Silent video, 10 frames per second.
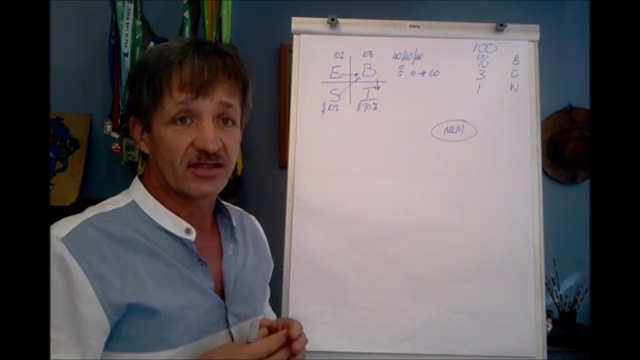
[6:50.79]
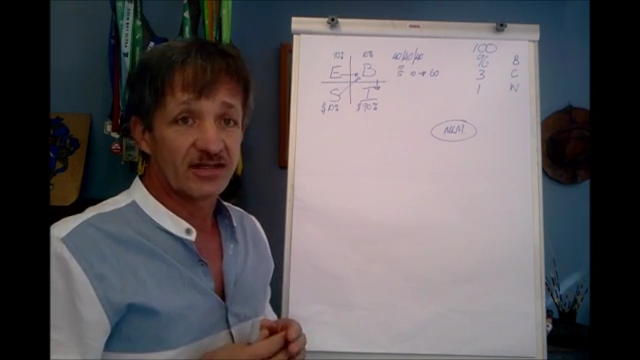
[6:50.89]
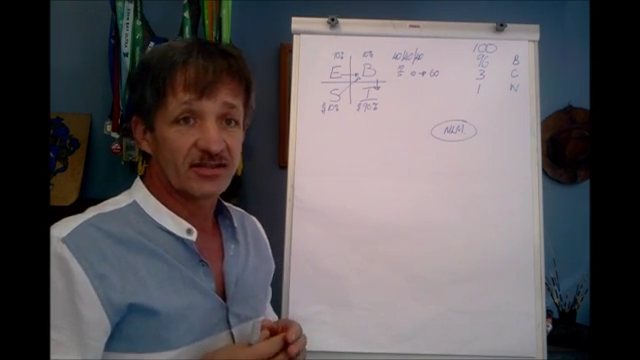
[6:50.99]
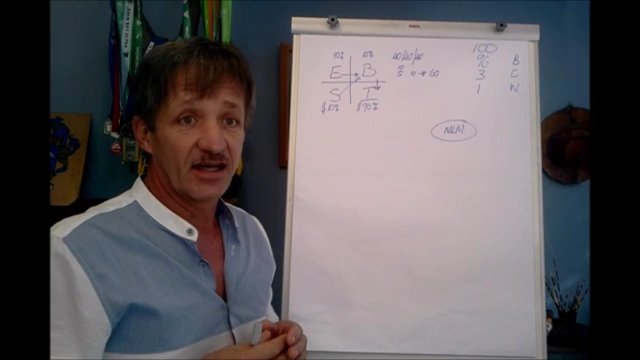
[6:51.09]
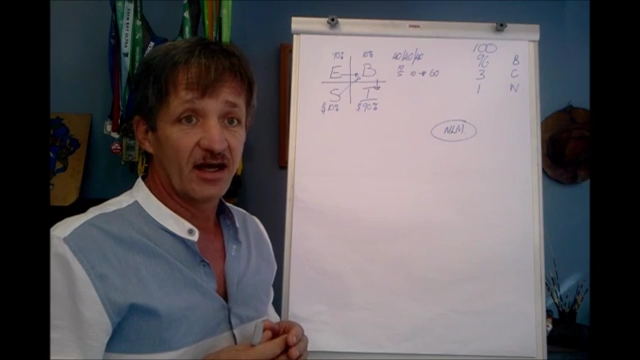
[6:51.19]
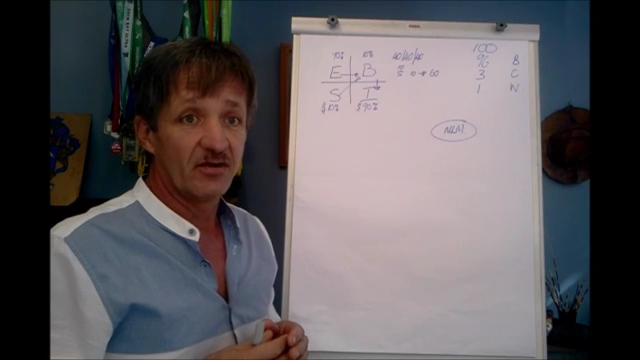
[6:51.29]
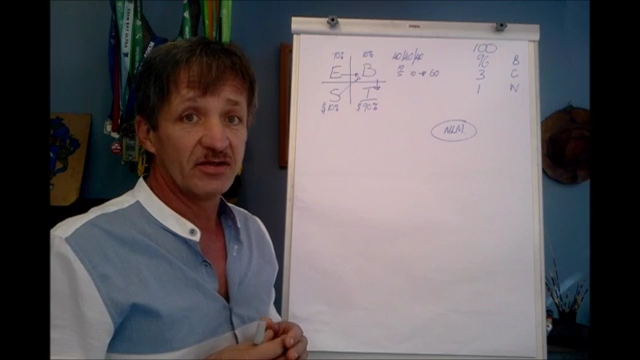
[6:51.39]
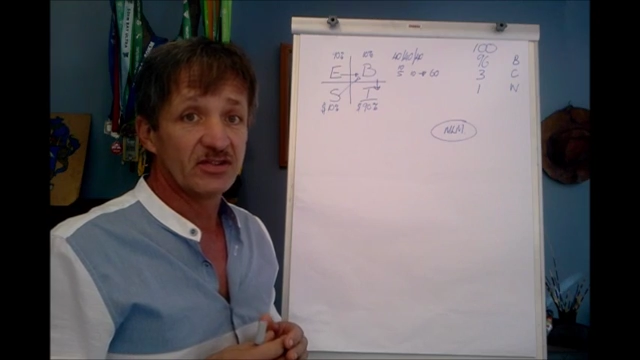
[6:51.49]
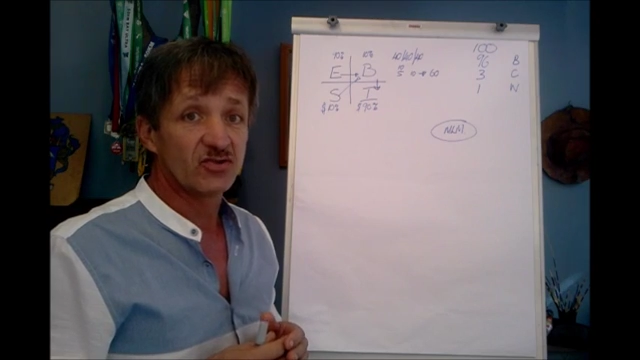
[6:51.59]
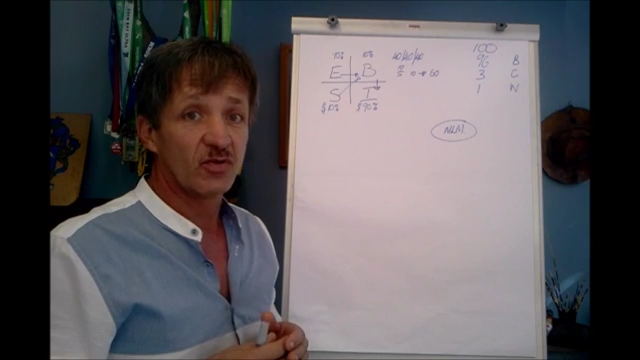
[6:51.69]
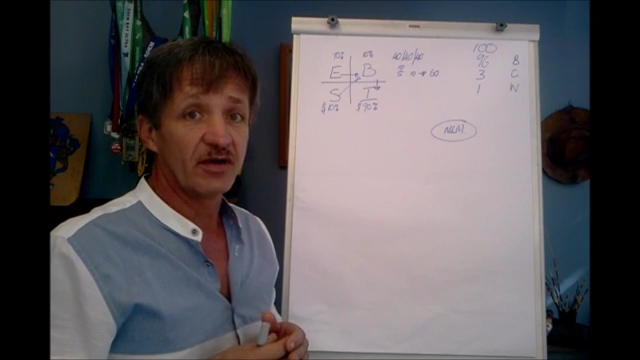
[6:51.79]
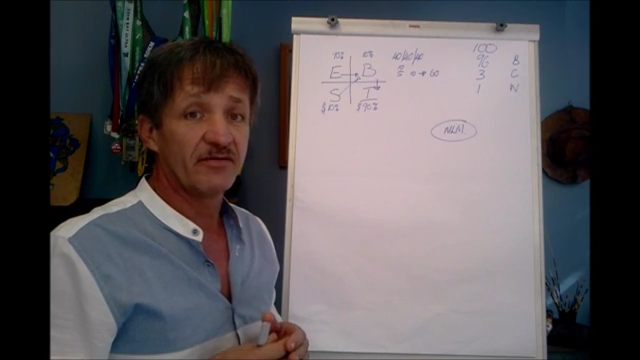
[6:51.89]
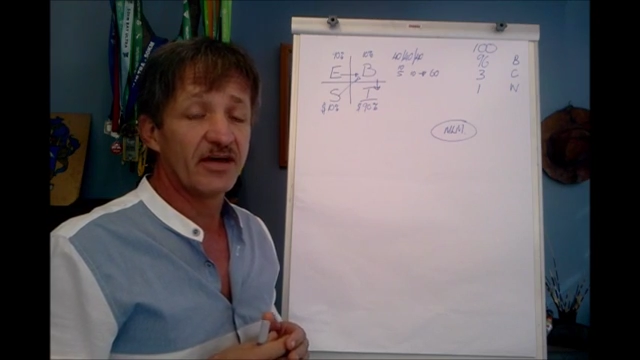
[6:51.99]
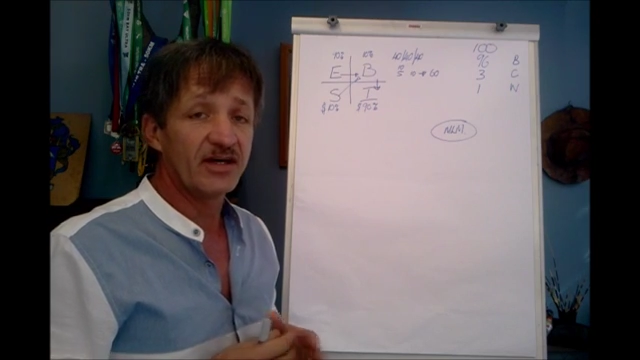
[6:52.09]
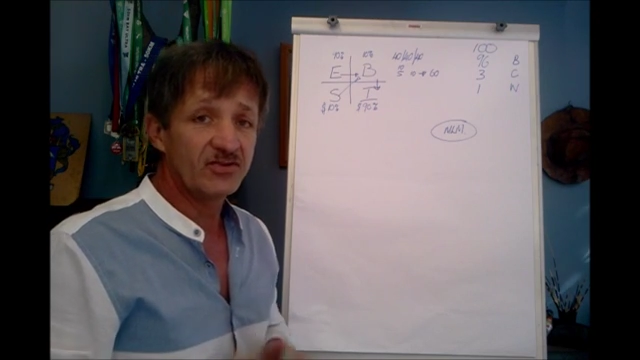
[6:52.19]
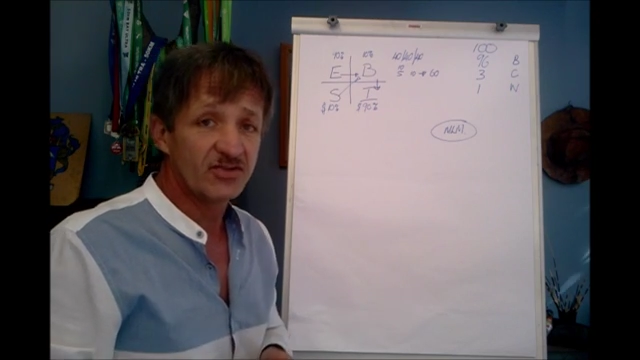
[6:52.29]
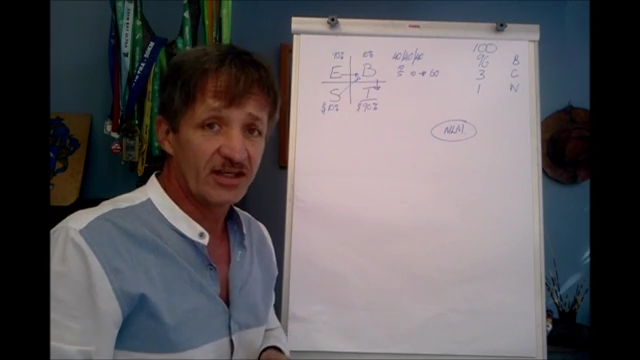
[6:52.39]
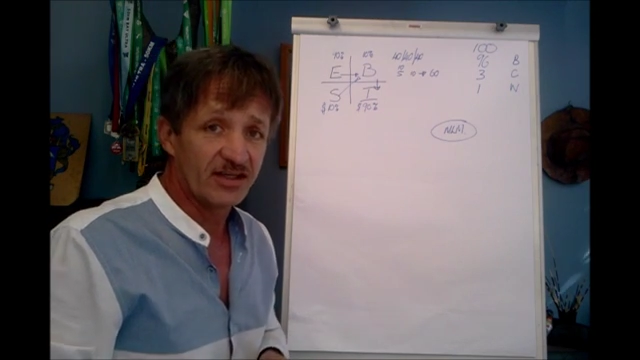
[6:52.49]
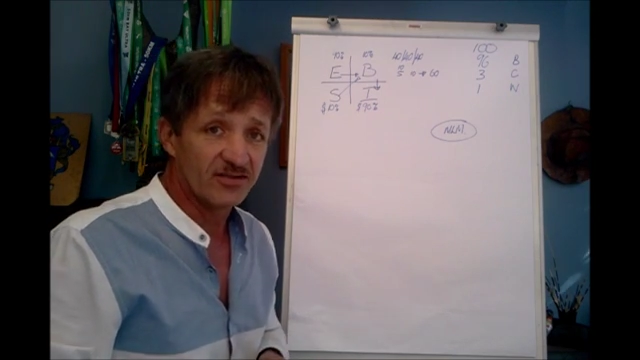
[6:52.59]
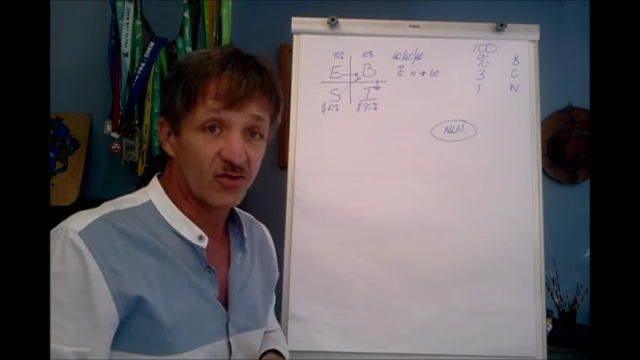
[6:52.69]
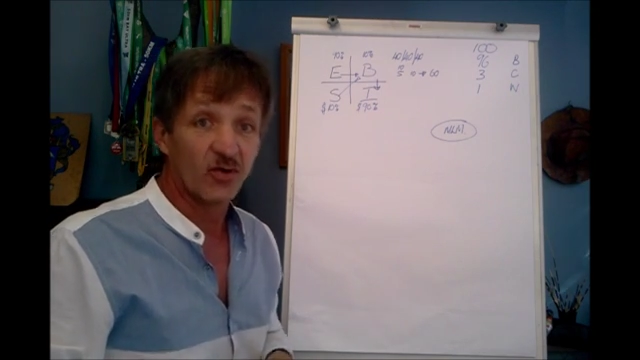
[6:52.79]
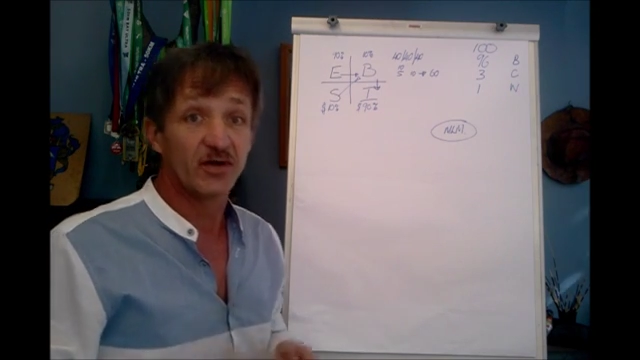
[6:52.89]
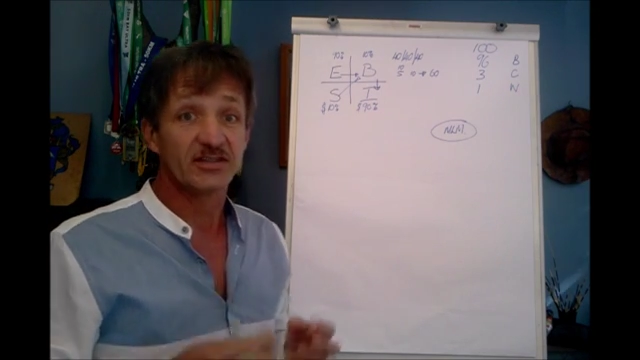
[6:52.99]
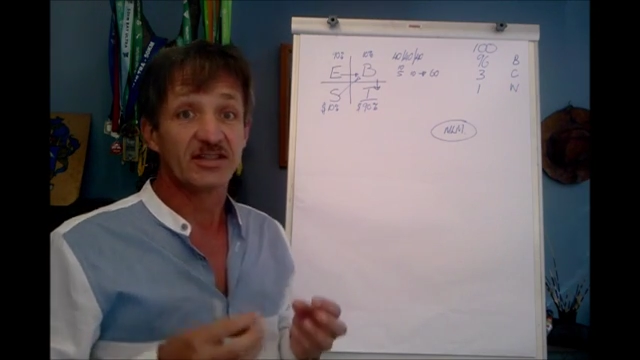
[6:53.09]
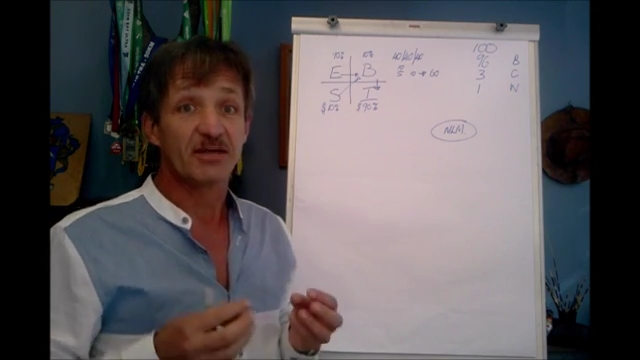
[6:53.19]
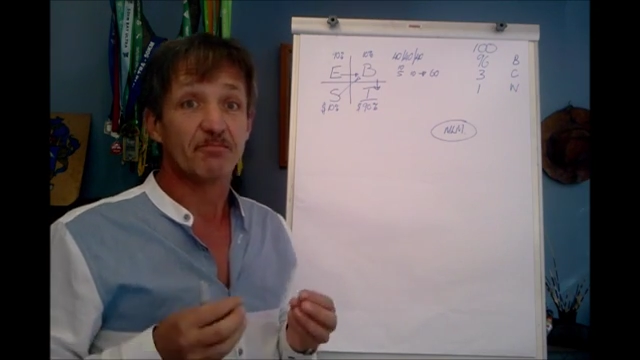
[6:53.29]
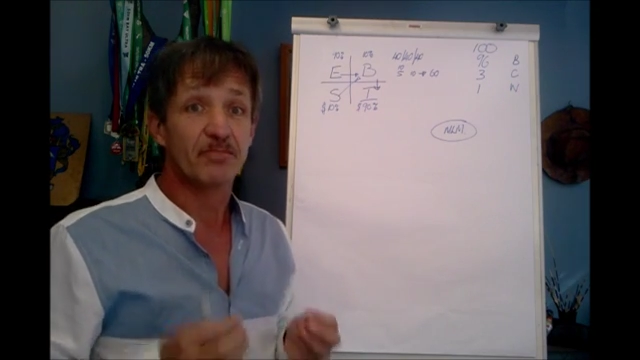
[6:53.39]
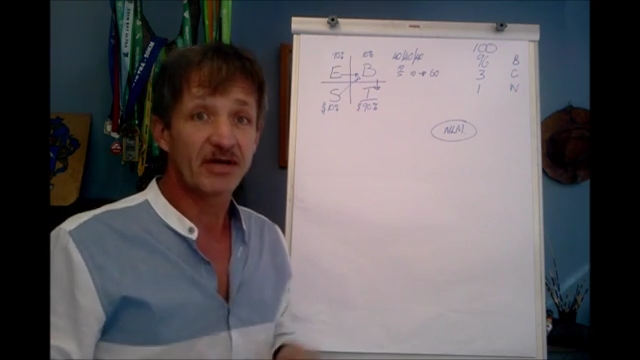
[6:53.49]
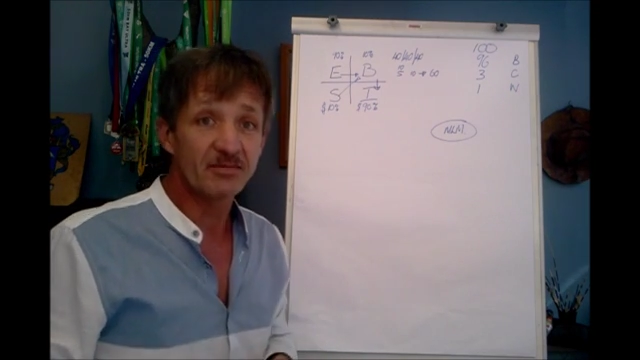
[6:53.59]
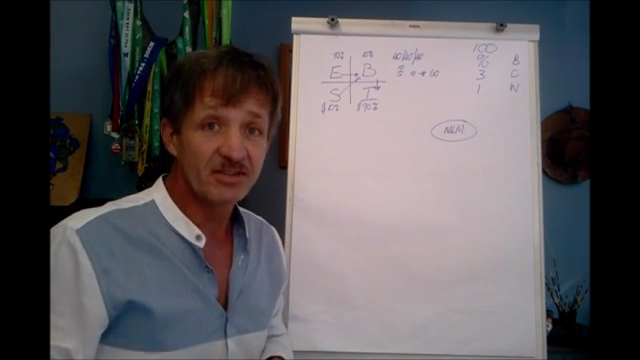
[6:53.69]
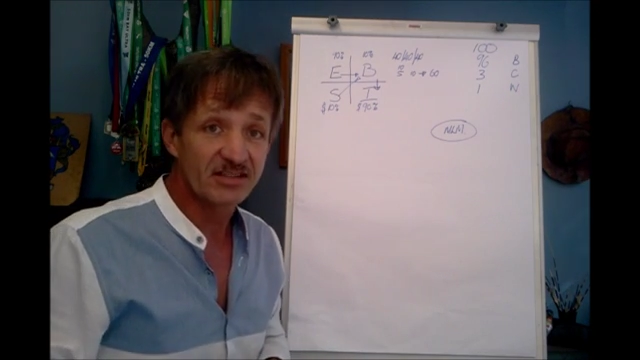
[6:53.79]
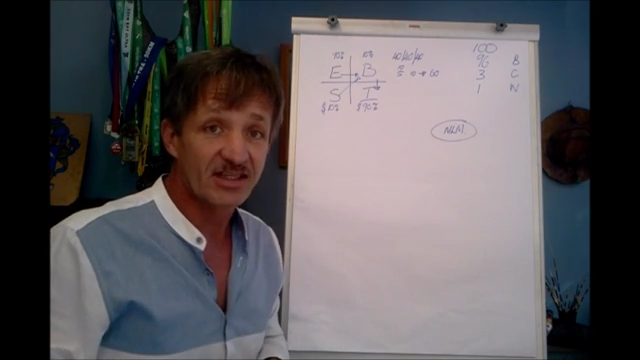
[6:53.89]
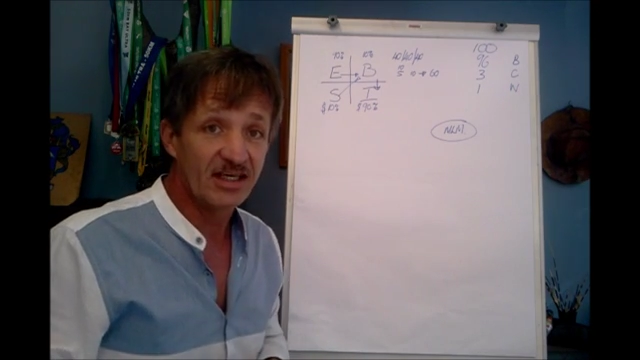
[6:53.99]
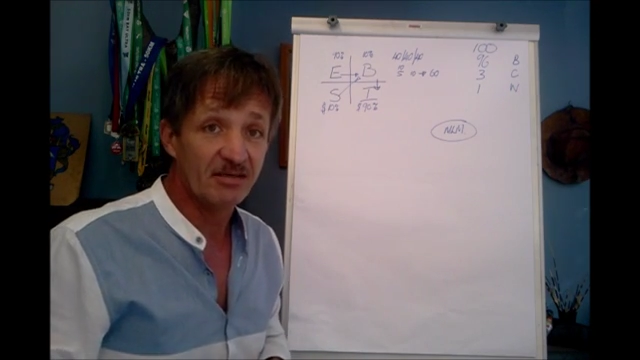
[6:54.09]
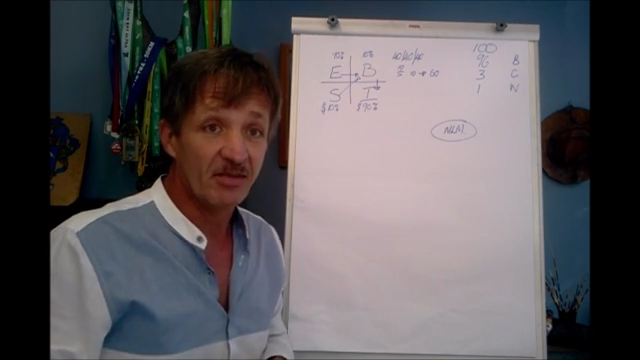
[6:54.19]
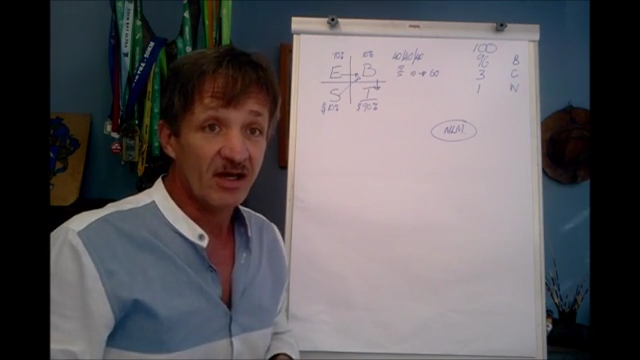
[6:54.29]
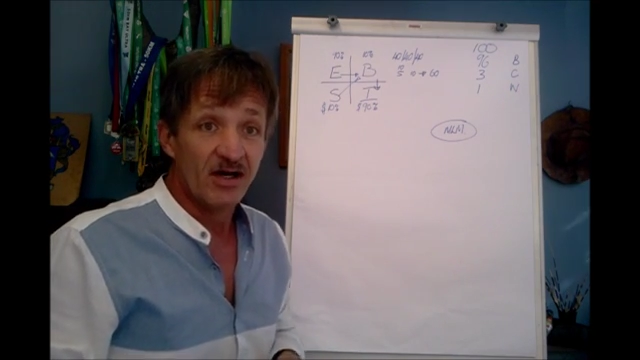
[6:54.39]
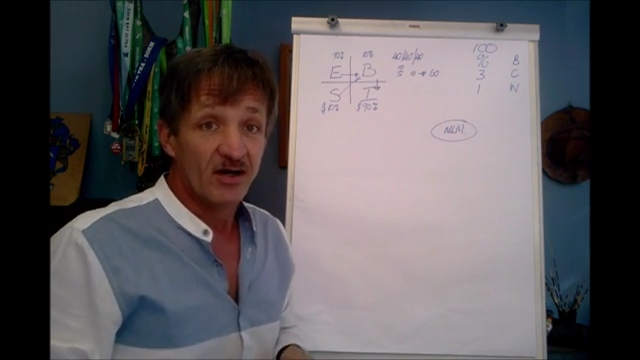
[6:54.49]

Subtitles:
They say, oh, is it one of those things? Or is it a pyramid scheme?